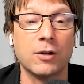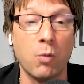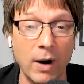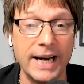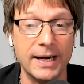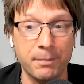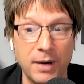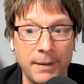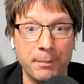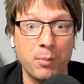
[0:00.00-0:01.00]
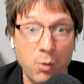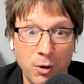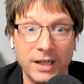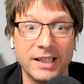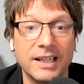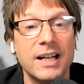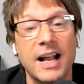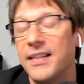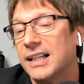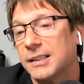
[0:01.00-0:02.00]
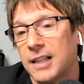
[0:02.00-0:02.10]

quite important. And it